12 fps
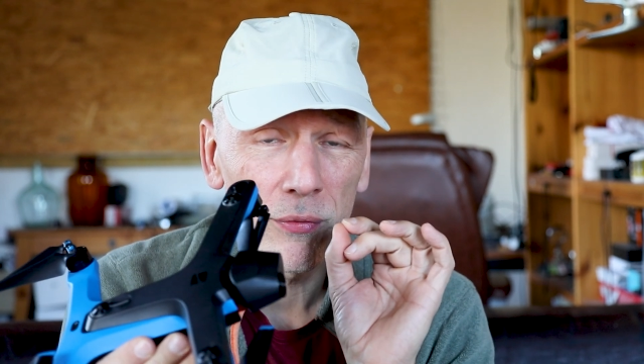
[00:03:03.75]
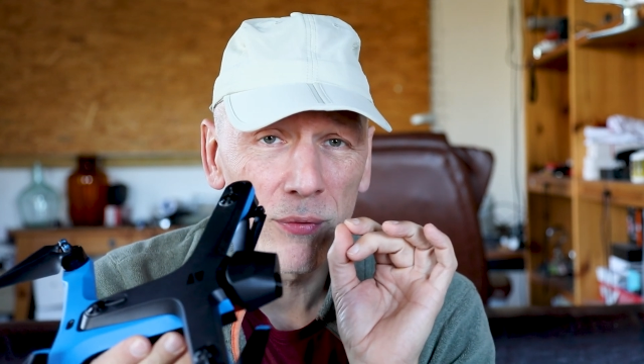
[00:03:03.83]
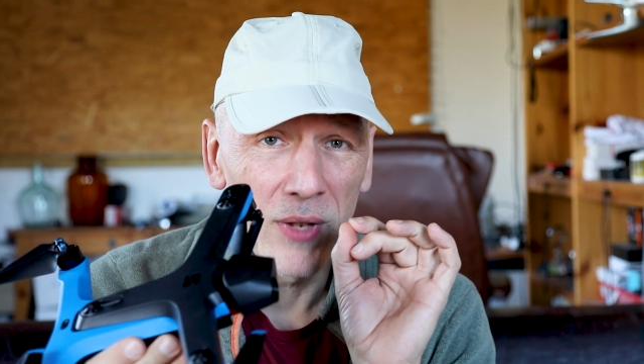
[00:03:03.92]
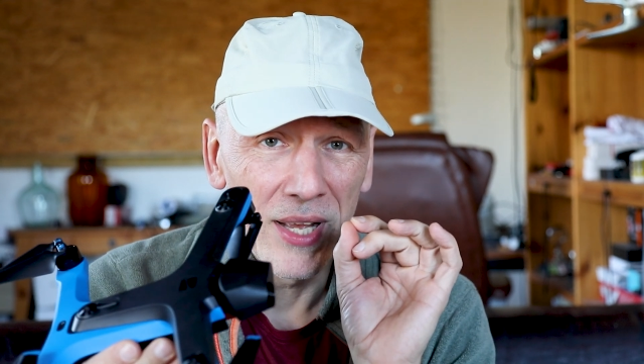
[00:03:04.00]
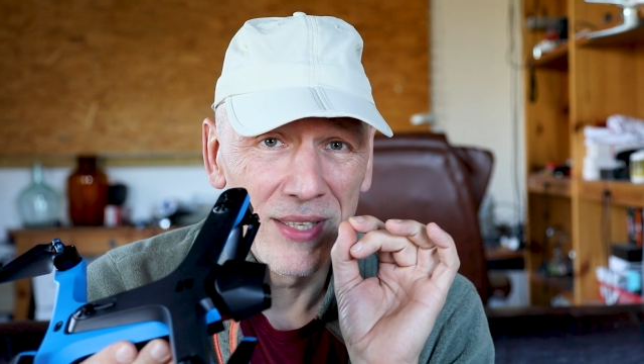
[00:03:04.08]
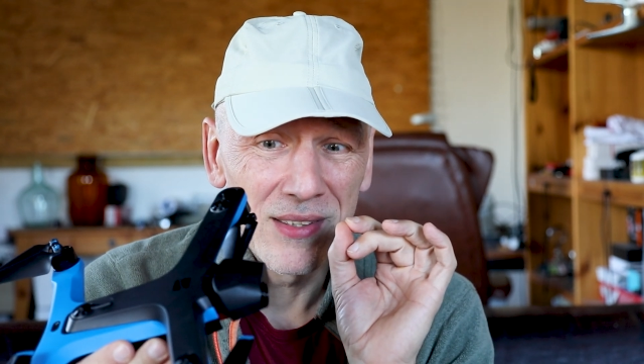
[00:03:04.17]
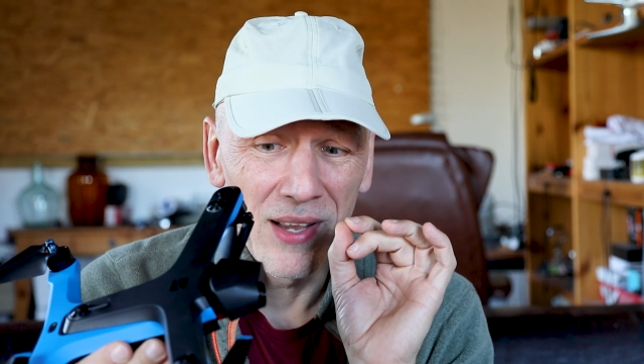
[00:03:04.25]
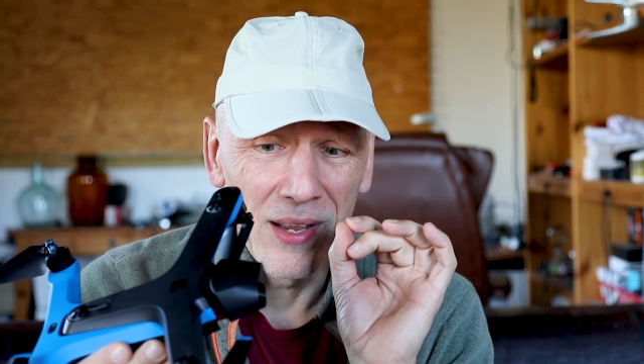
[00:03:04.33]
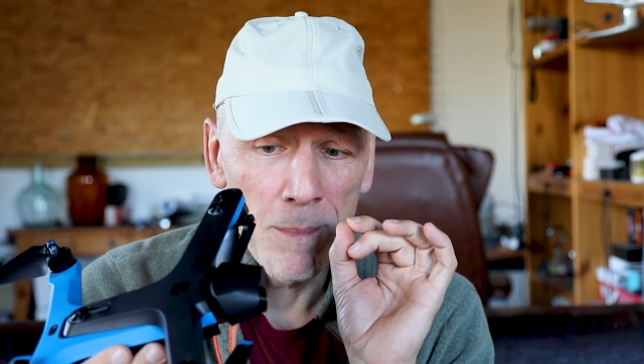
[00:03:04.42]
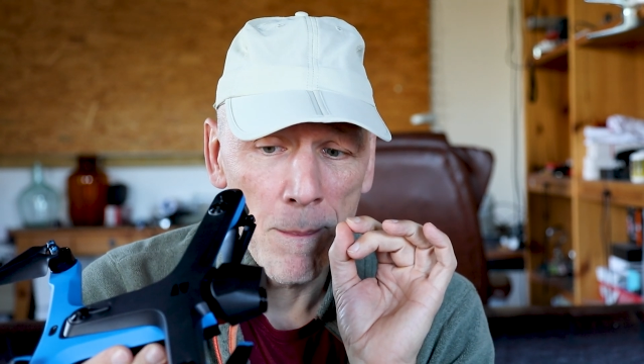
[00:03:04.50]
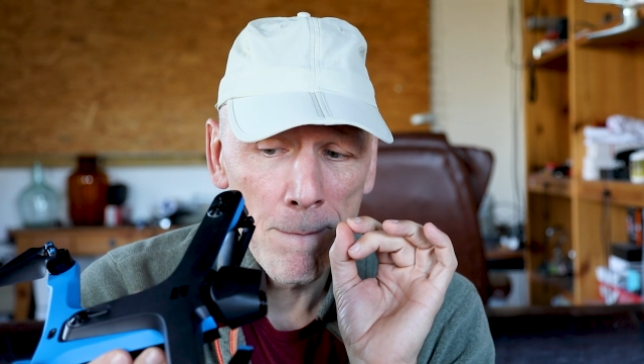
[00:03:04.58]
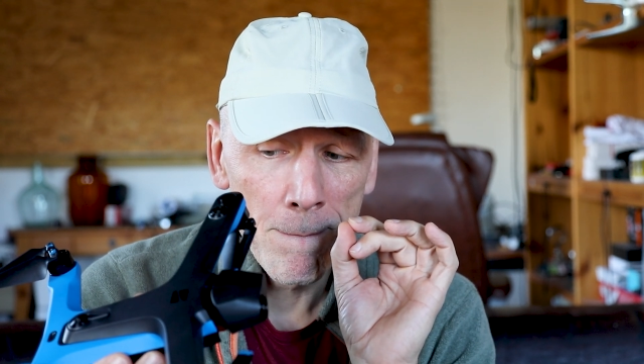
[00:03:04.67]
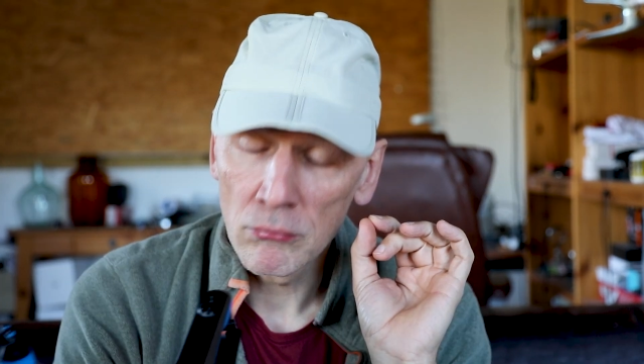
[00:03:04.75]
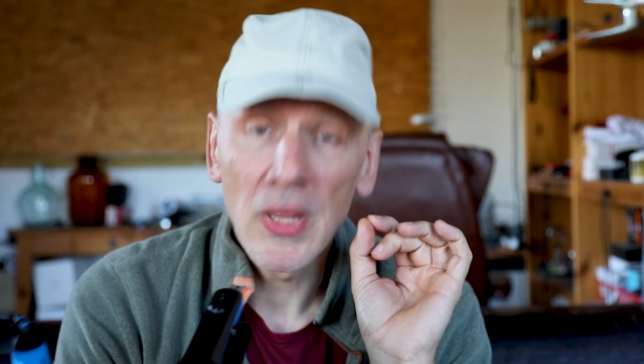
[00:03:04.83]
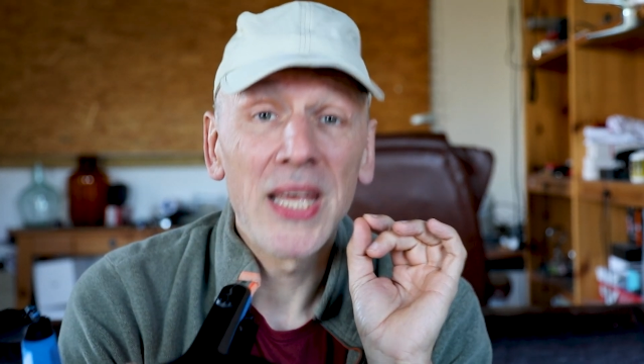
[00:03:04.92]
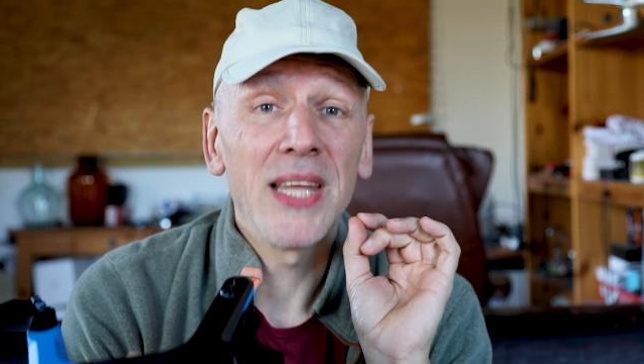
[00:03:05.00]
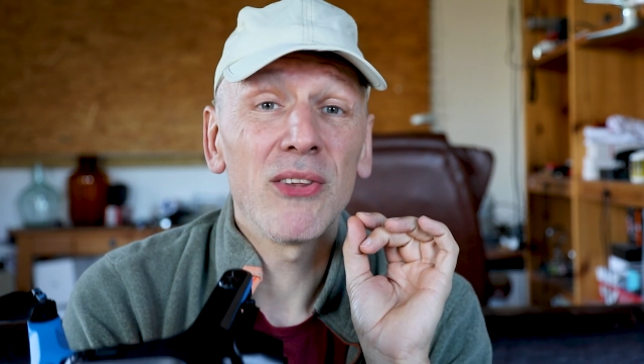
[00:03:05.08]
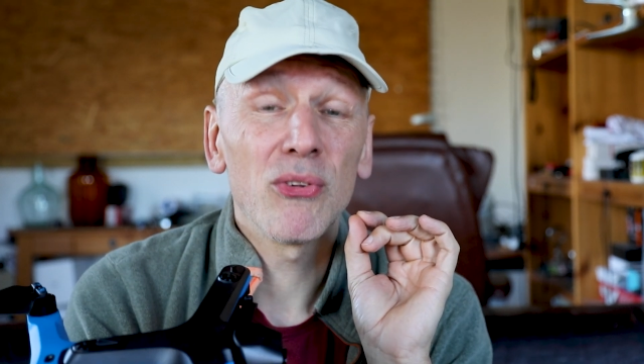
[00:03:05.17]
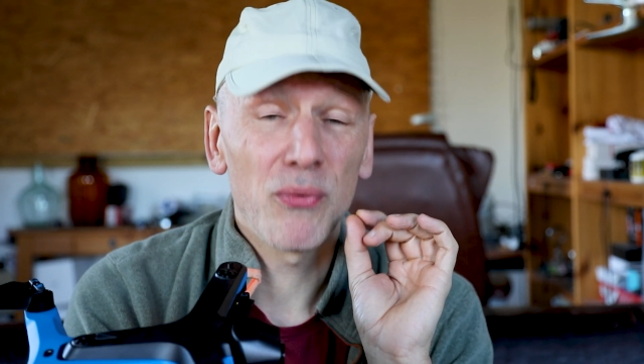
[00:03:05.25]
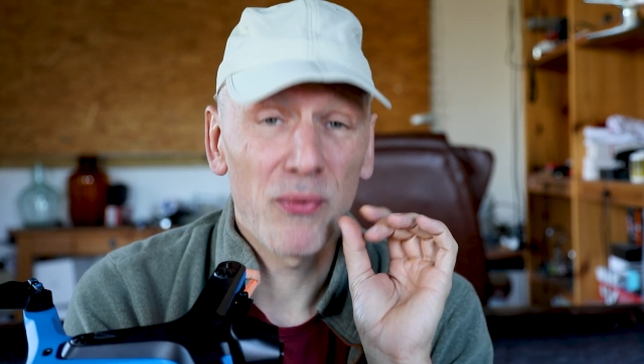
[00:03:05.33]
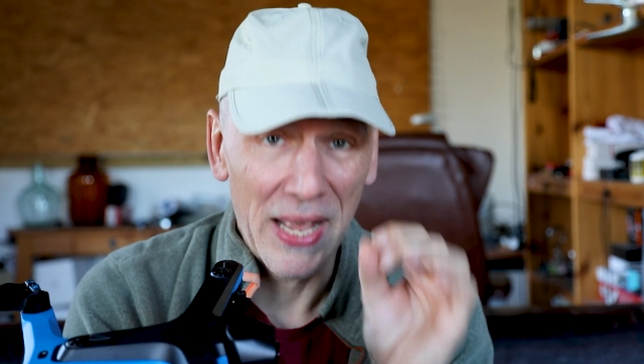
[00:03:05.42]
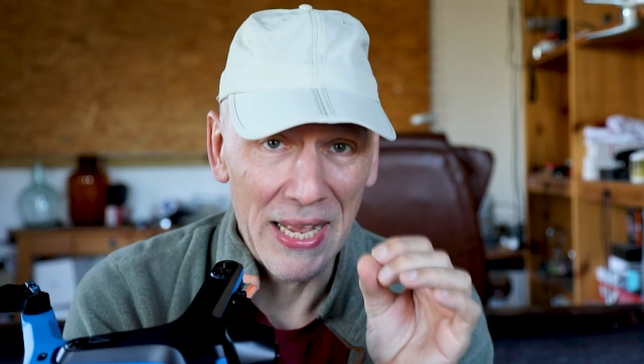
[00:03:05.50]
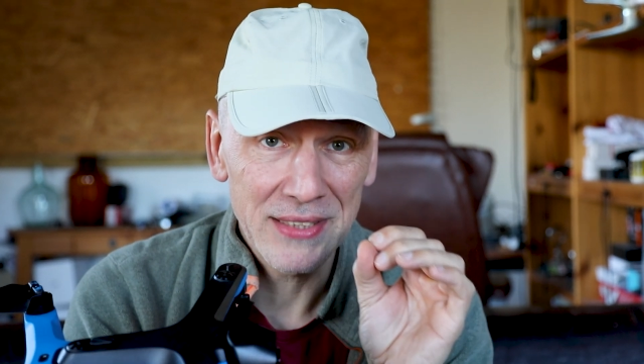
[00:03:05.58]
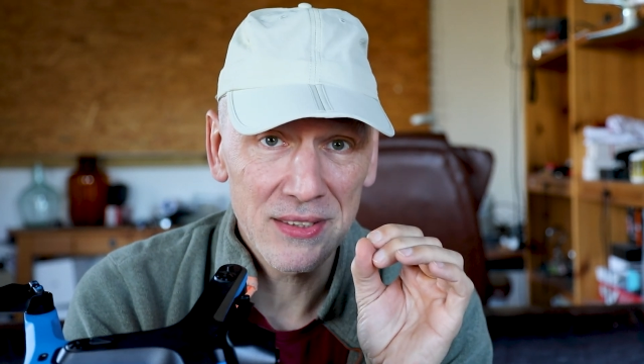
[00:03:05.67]
flight time. It's
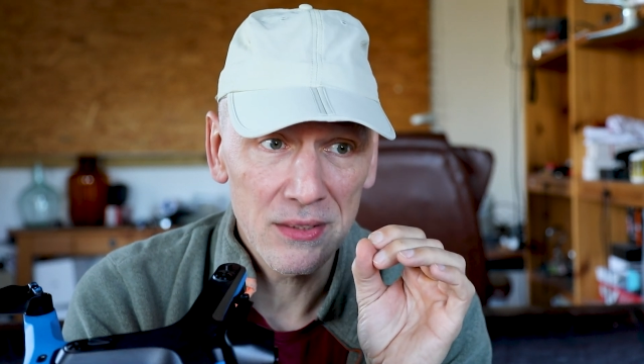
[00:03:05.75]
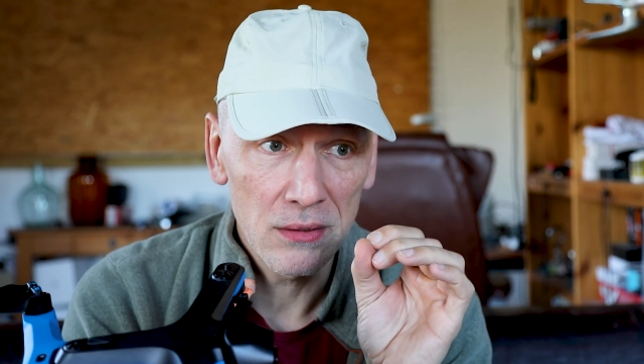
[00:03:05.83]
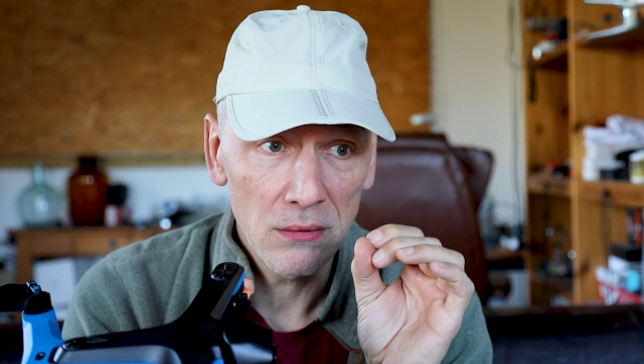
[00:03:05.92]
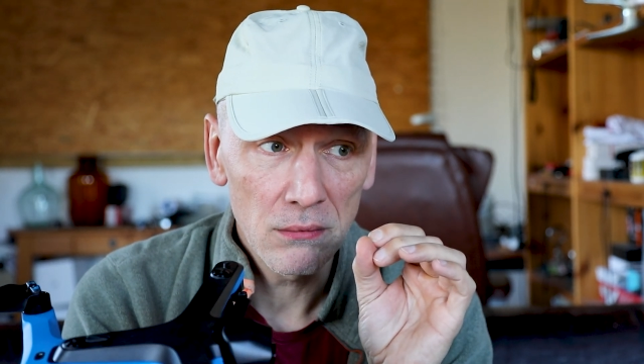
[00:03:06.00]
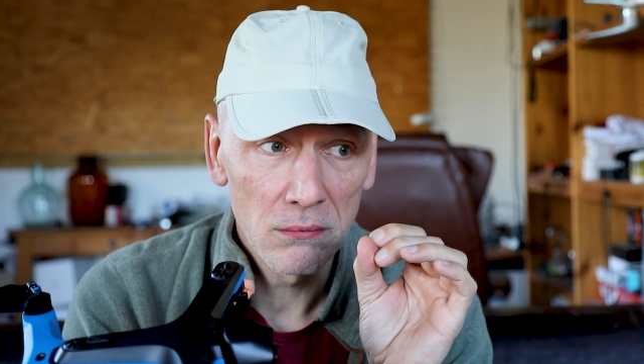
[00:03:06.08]
faster.